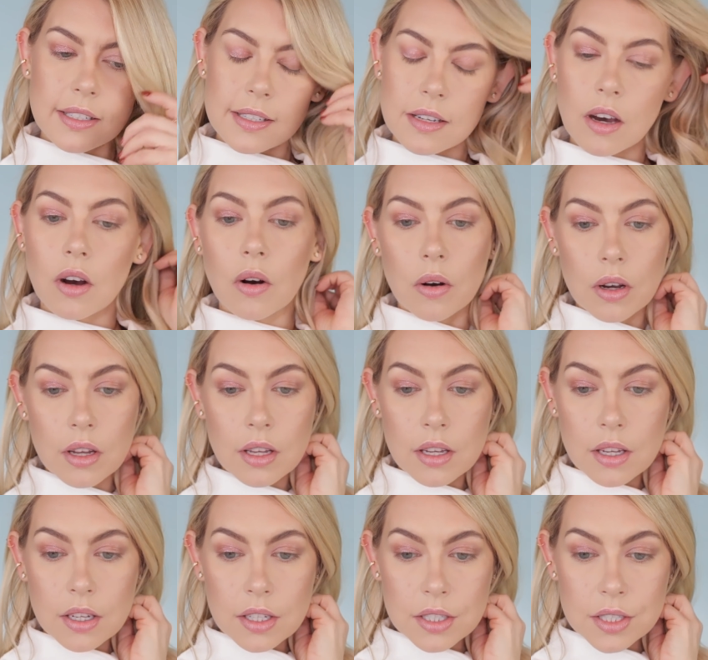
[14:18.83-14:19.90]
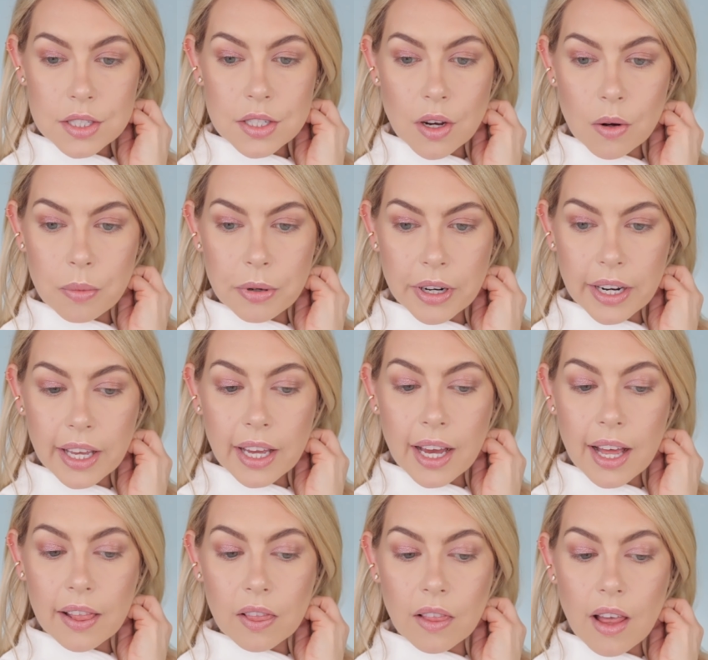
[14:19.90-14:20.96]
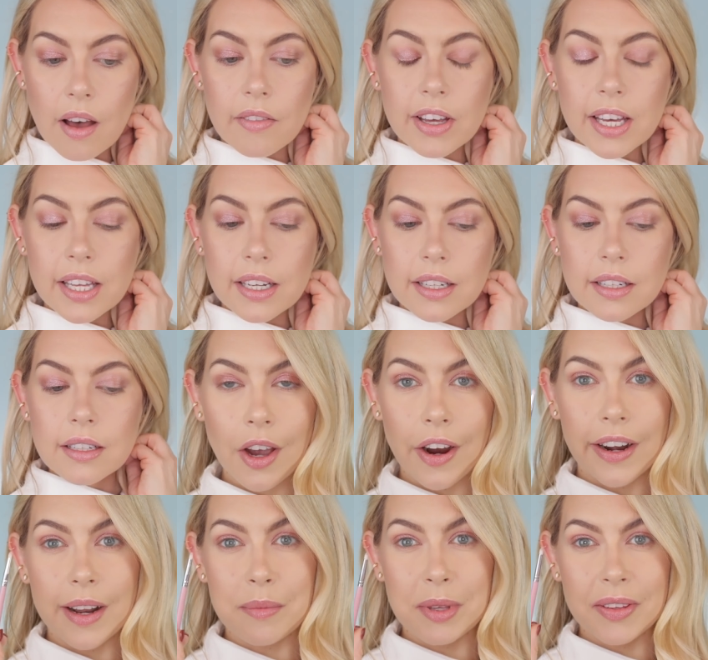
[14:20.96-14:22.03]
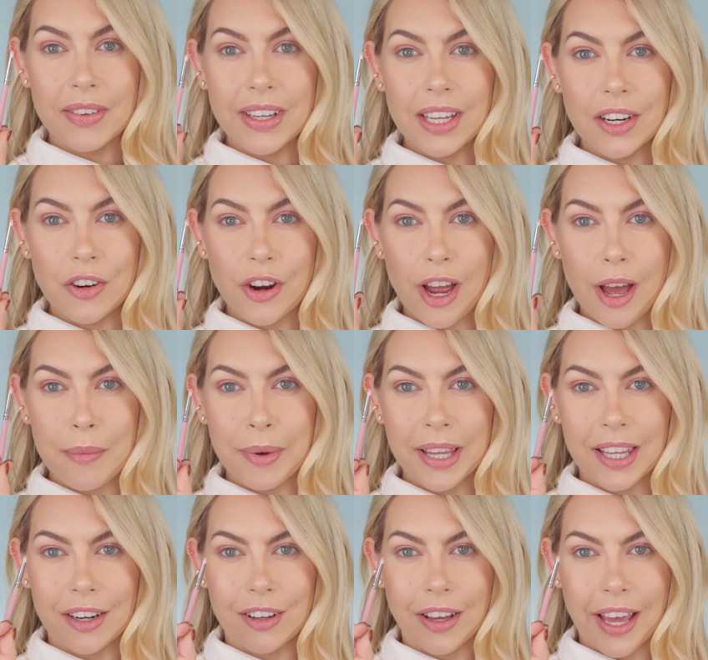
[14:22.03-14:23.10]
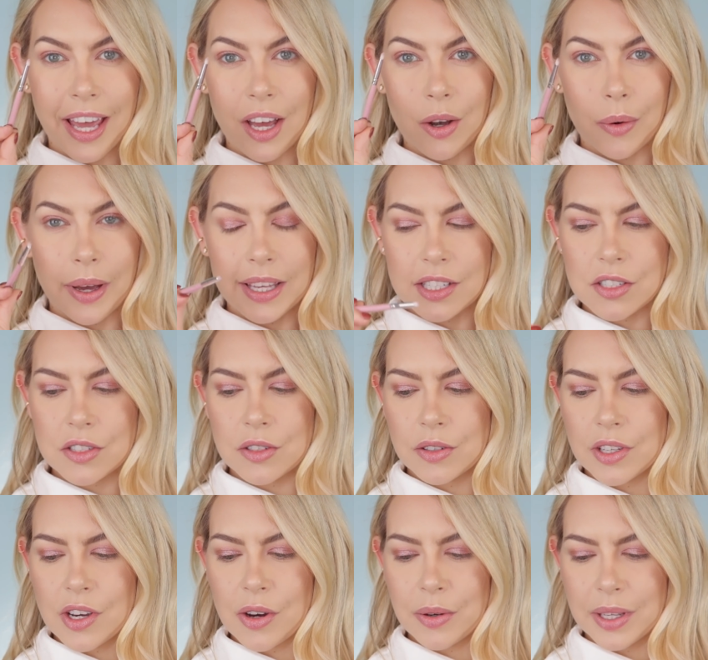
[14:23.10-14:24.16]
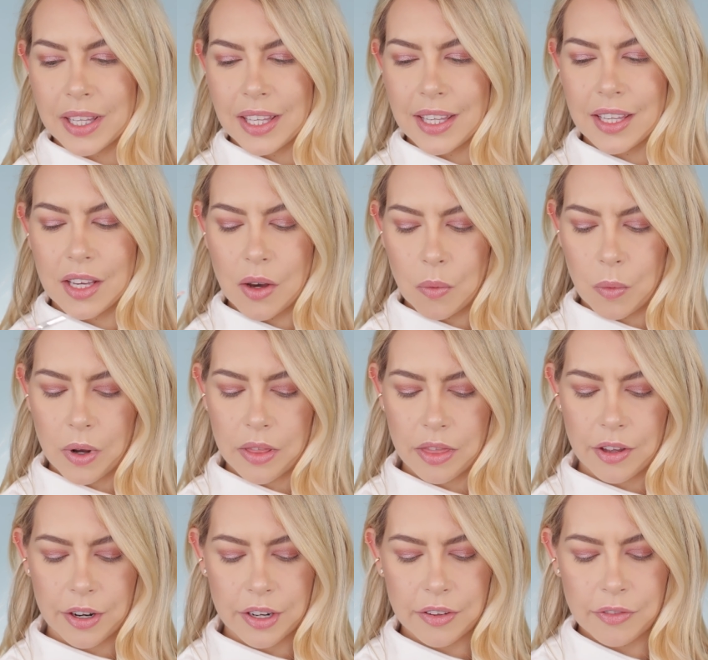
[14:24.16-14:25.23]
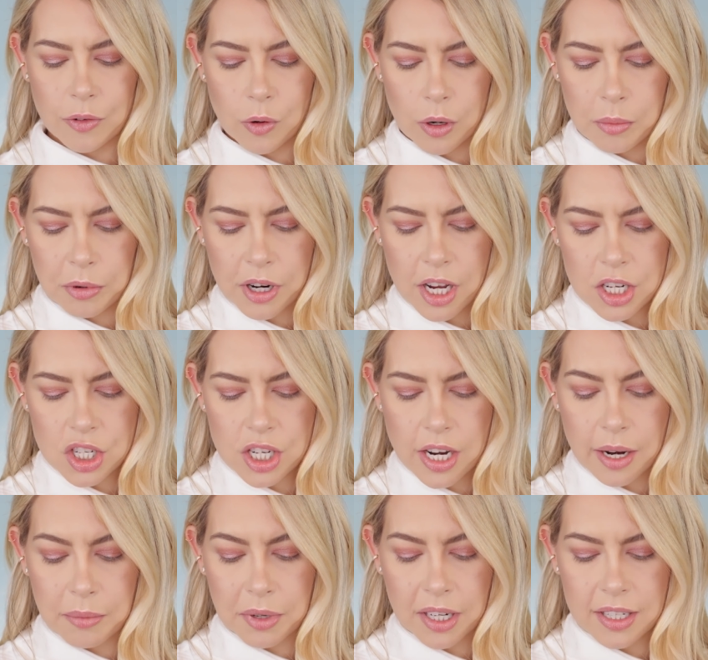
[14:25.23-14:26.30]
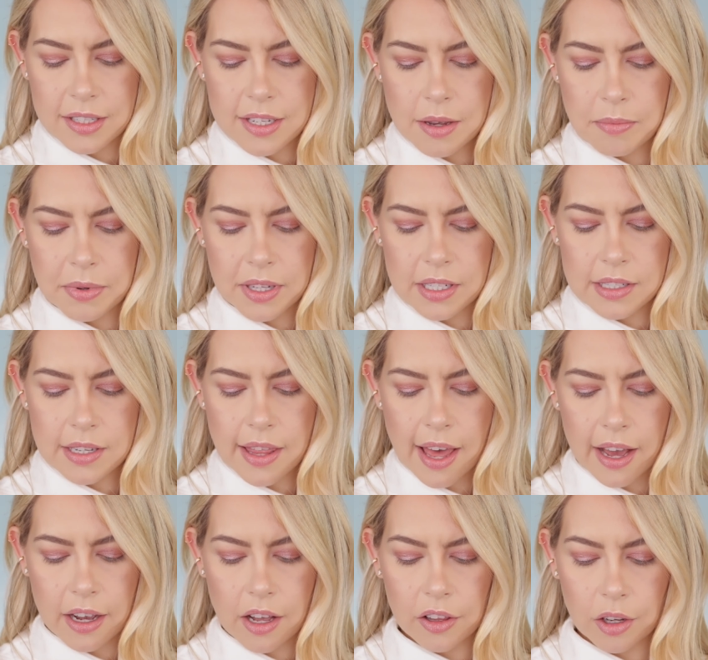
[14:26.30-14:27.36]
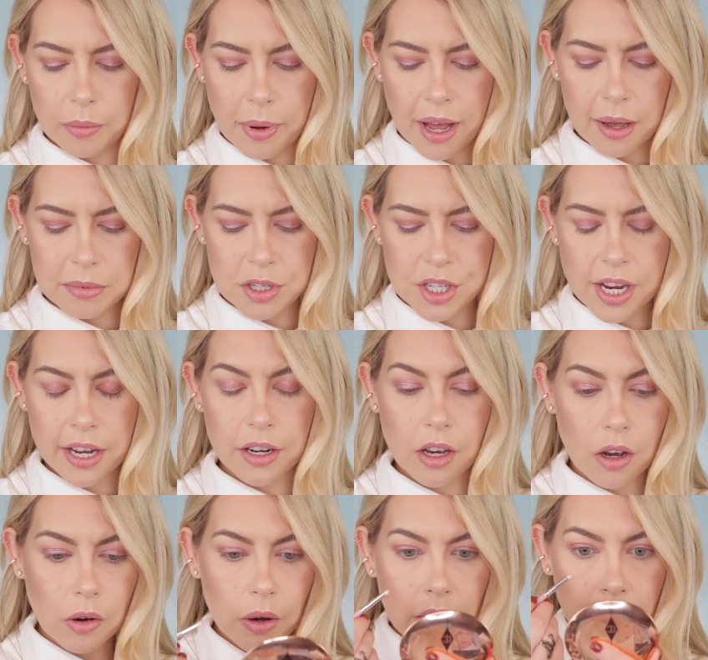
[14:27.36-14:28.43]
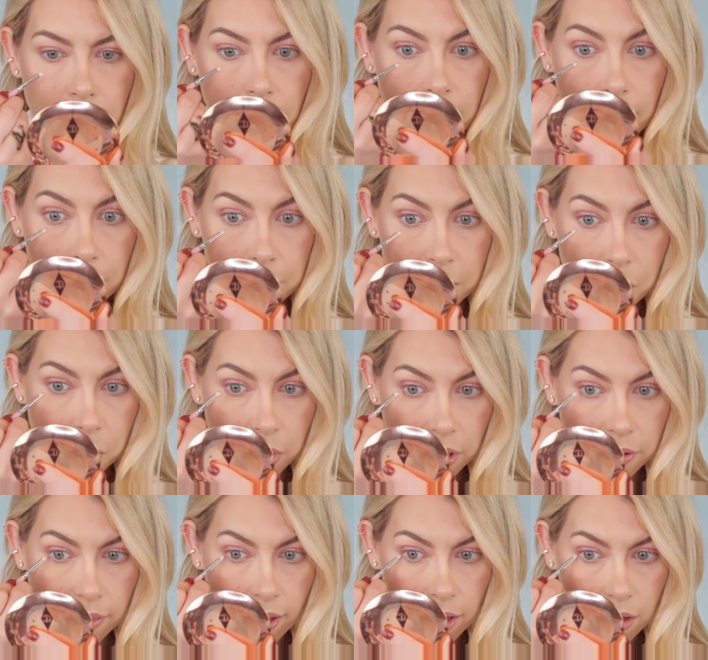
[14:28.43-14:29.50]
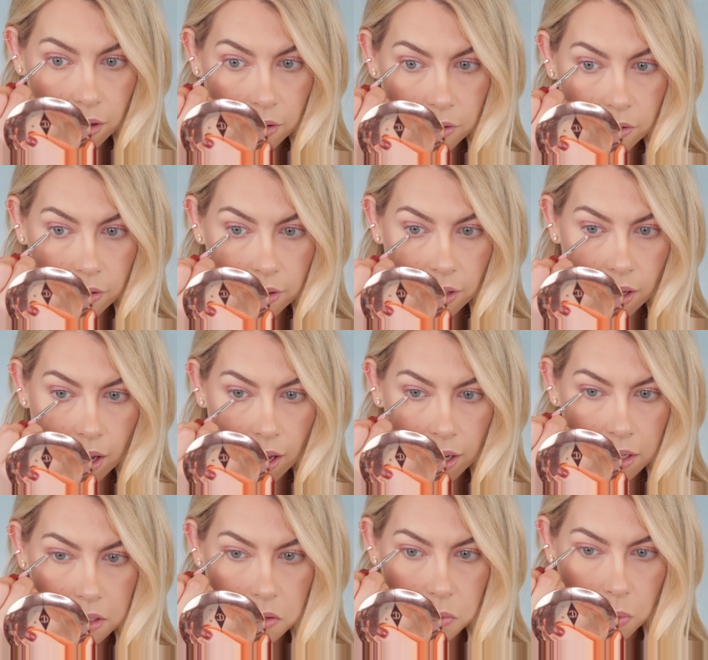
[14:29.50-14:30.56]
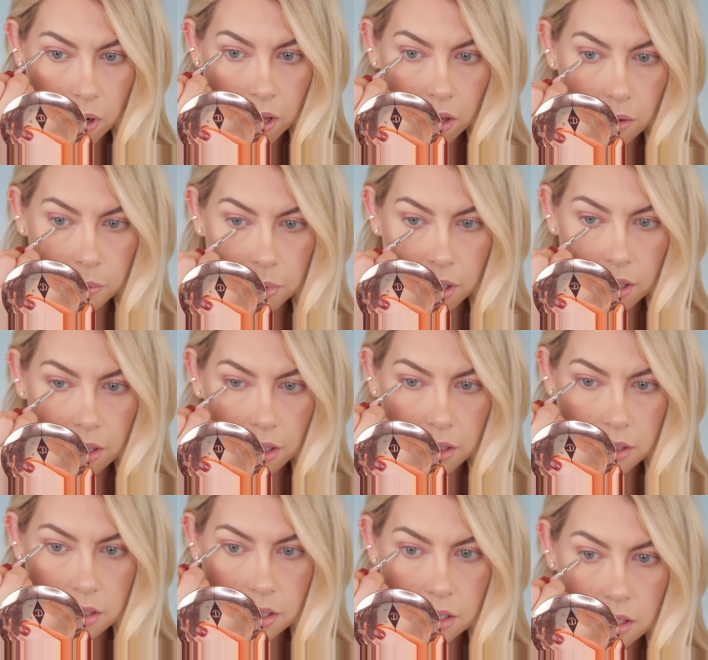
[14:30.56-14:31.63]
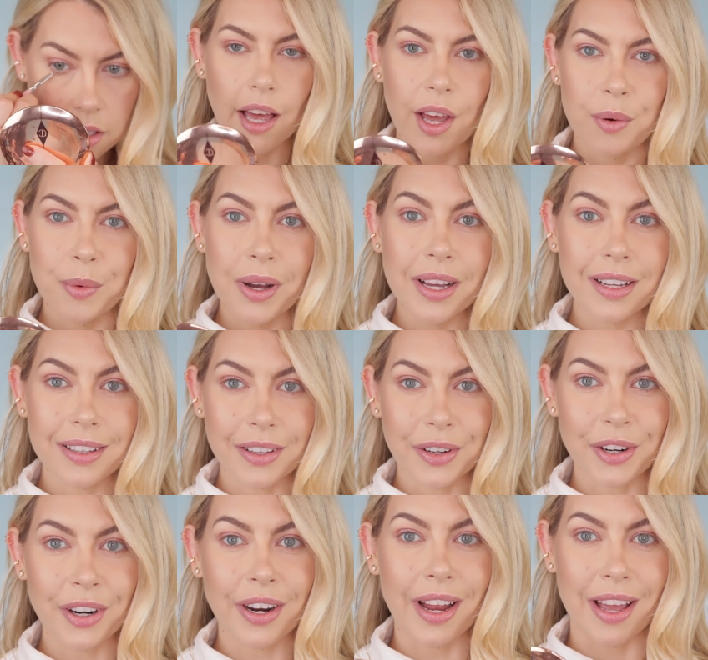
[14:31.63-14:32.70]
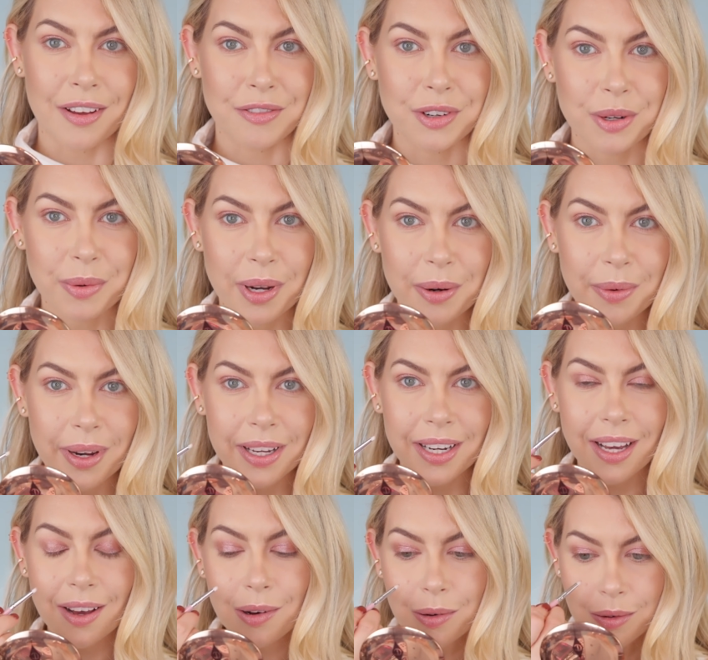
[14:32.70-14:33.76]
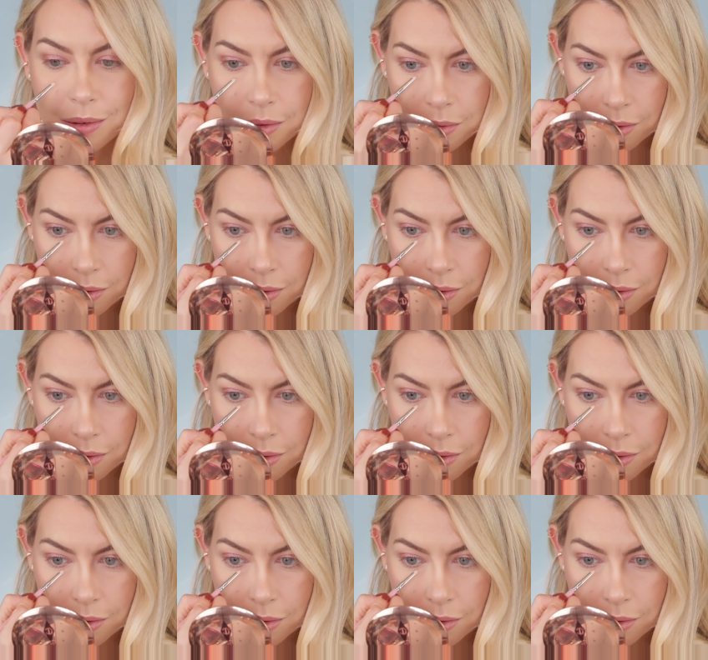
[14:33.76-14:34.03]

So so pretty, I love it. All right, I'm even gonna grab my little AOA Studio E134 brush and I'm gonna dip into that ColourPop shadow and I'm gonna work that under the eye as well because I want glitter everywhere right now.